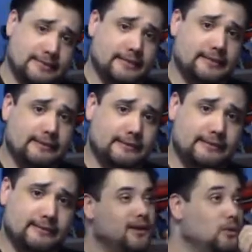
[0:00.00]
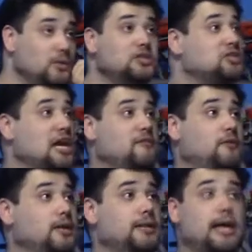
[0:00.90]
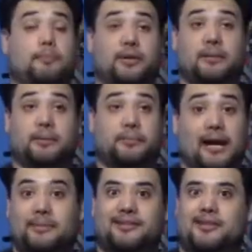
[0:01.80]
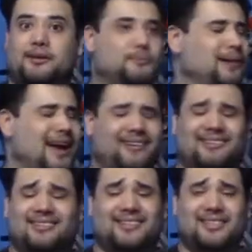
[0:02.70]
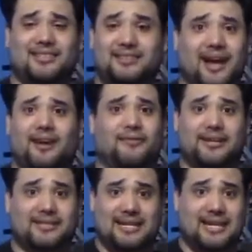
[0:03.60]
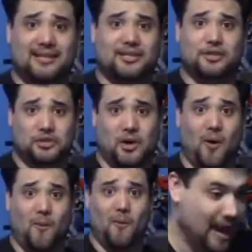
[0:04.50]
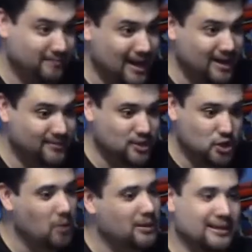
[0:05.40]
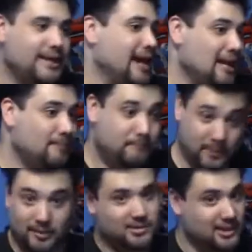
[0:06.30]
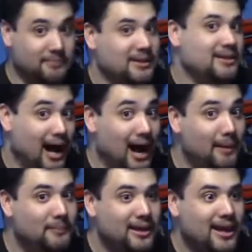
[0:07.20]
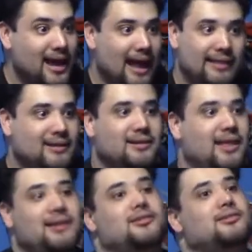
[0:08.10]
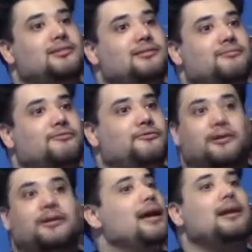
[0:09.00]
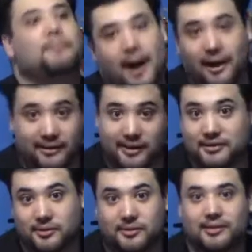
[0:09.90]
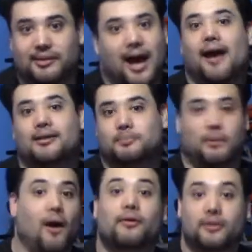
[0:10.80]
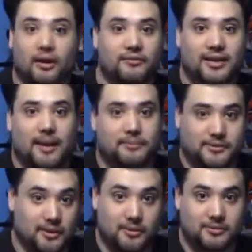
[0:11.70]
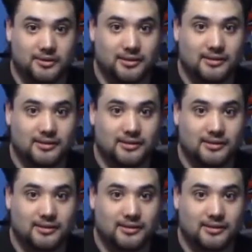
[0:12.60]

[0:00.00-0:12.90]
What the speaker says: it. Which is kind of funny that I bring up the plot, because there's practically none of it in this show. I'm not even joking, they kind of build something up, and then just forget about it during the last part of the episodes.